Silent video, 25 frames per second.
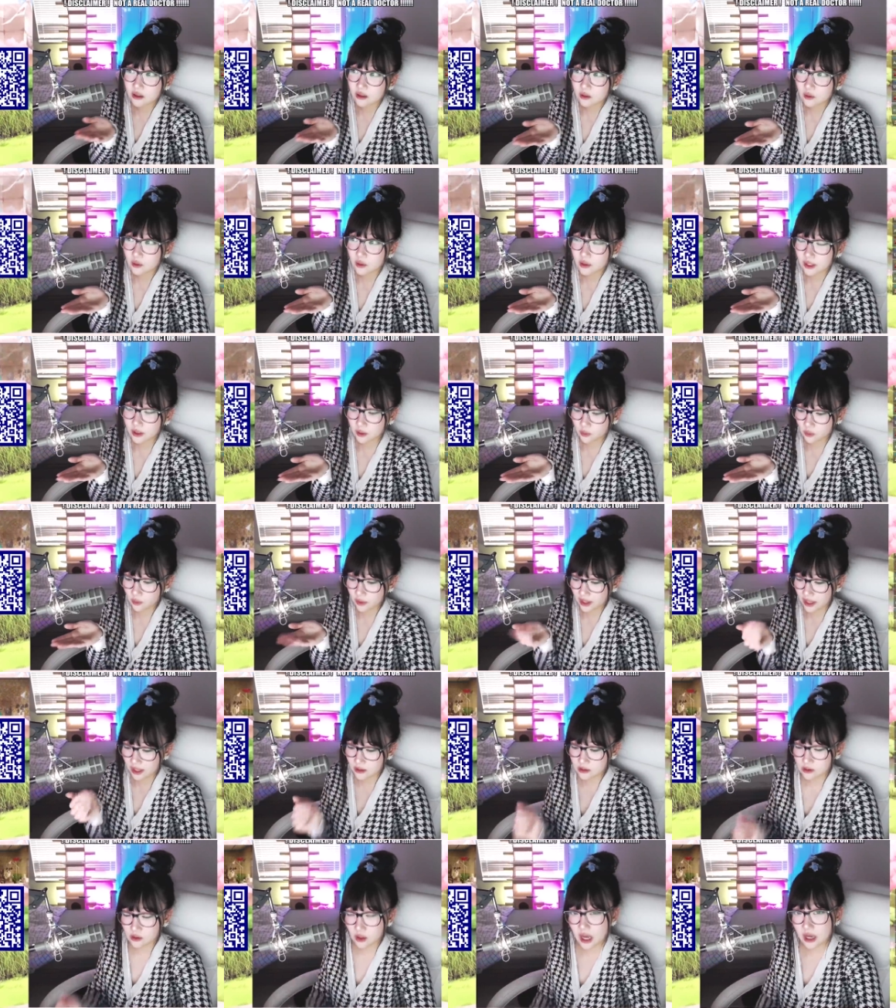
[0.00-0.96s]
Like,
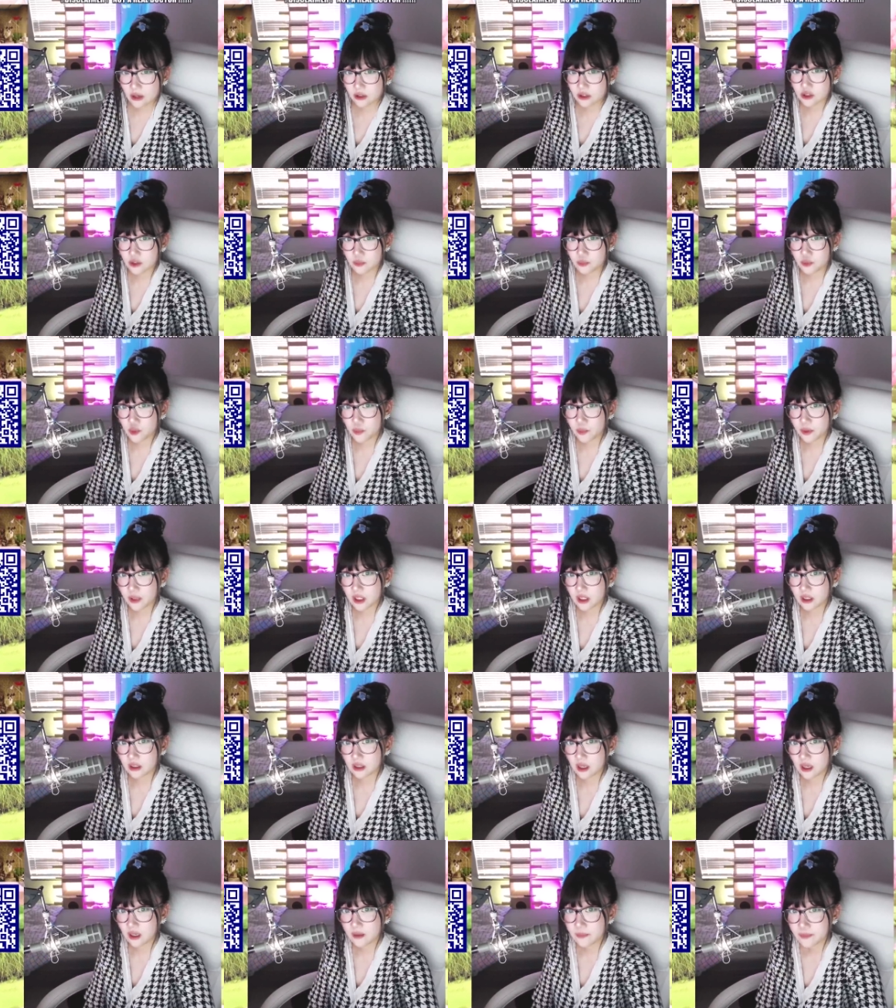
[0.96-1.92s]
okay, so how does your poop hurt,
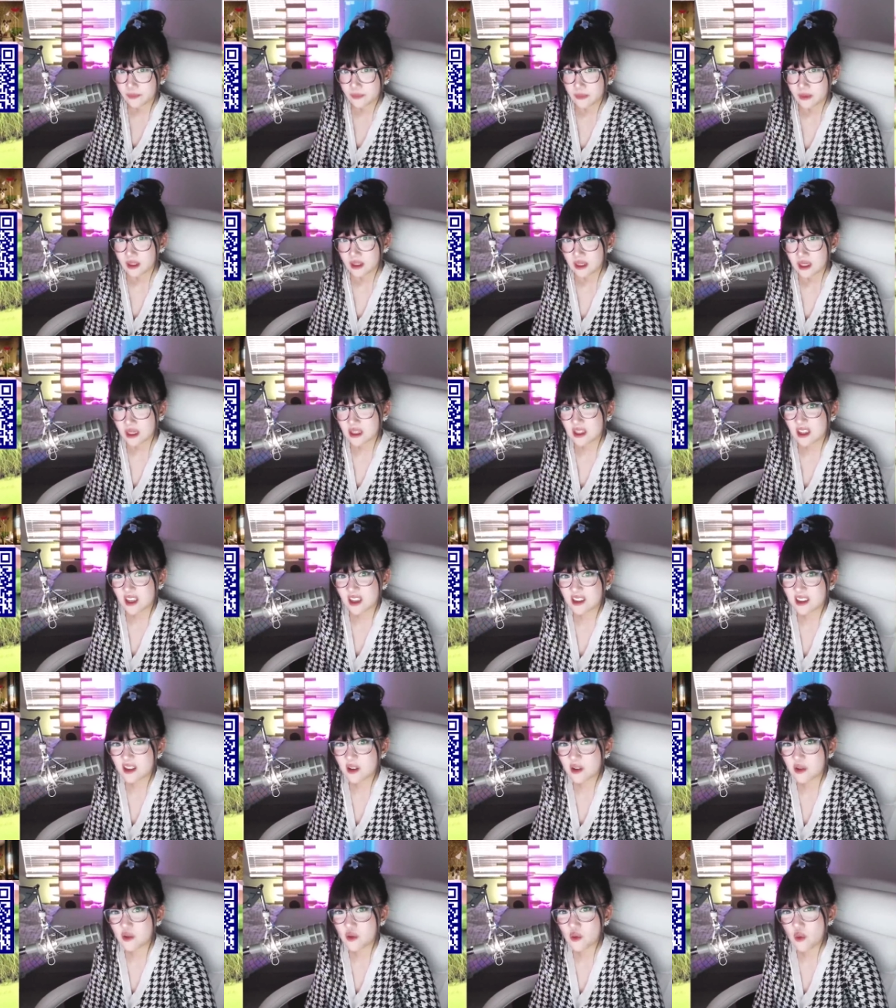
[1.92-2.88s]
huh? Is it, is
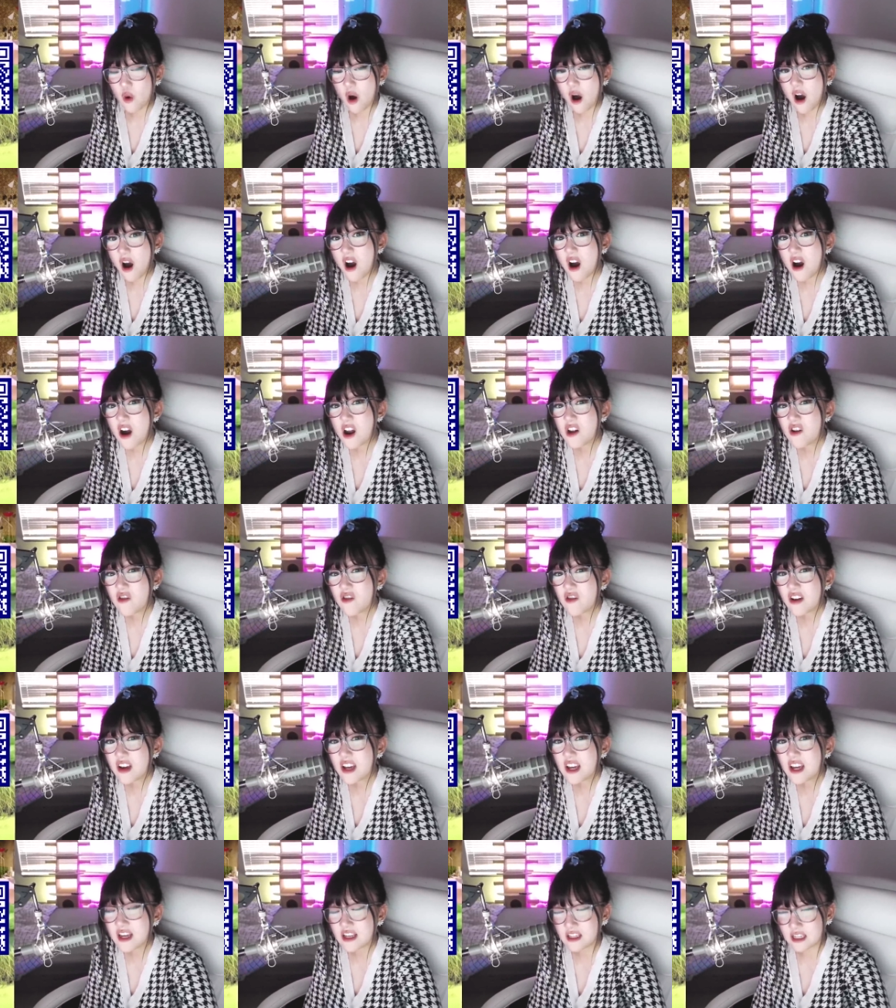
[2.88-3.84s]
it, is it
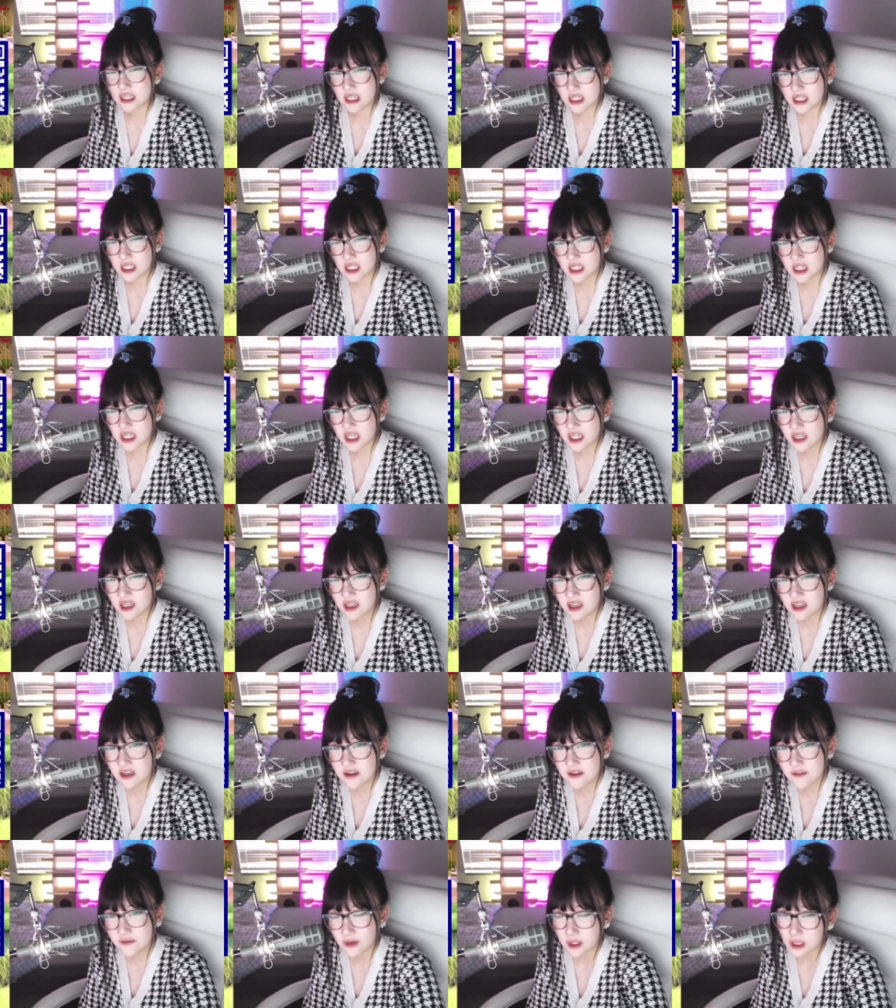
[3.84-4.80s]
watery? Is it
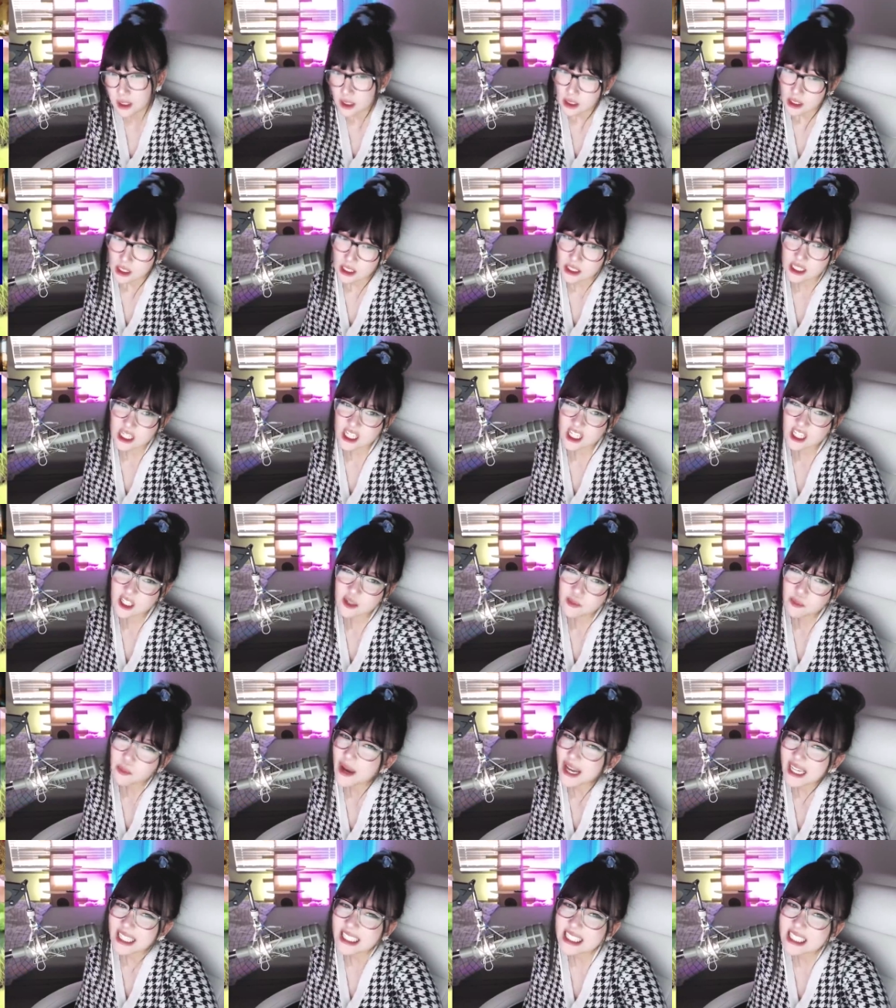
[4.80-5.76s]
stiff? Is it
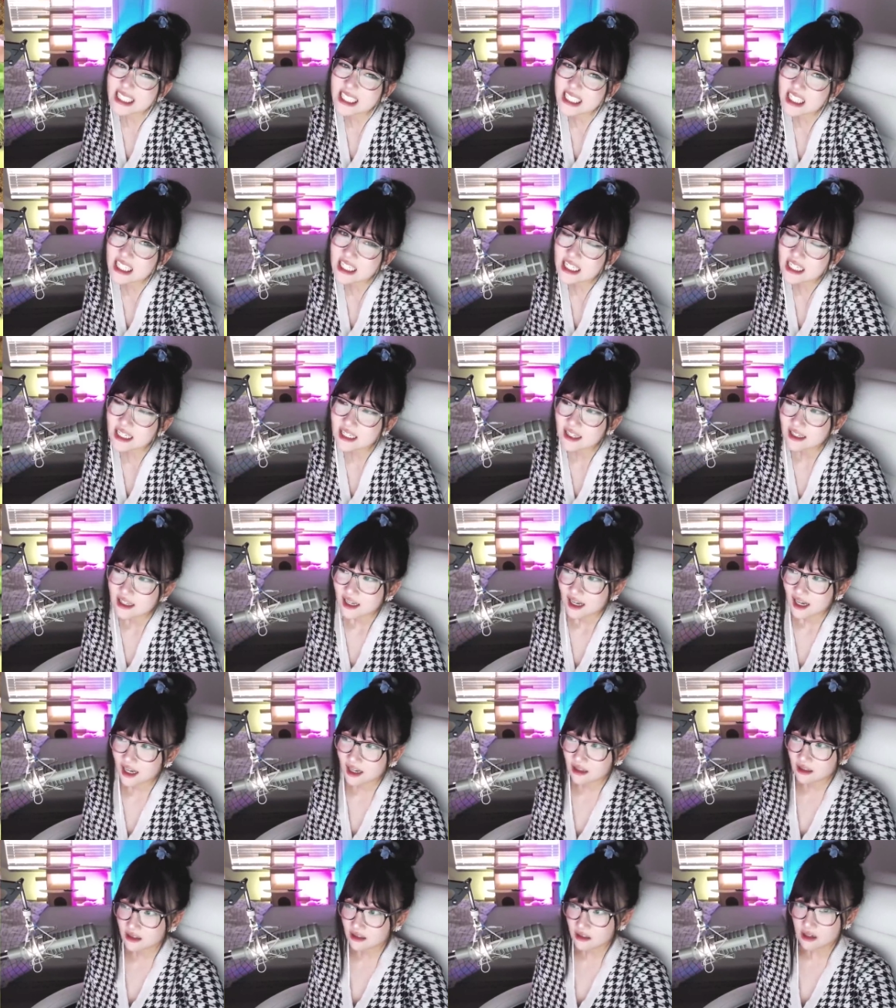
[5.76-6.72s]
spicy?
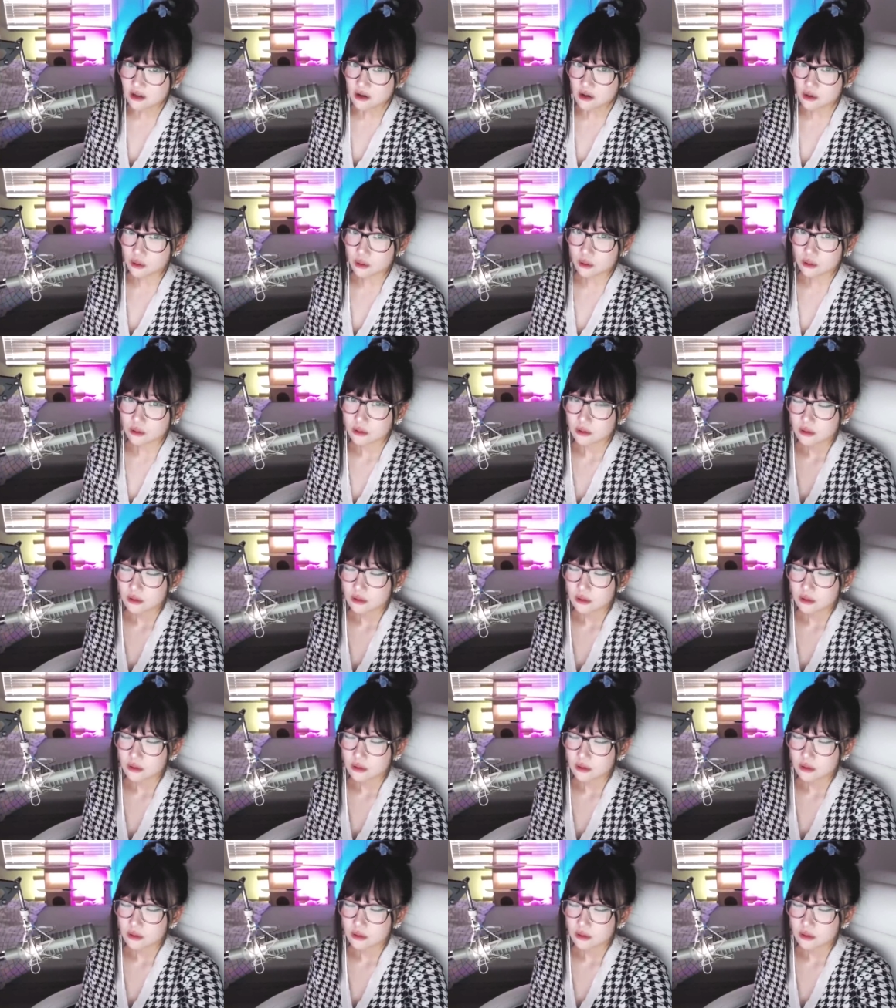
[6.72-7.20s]
I don't know.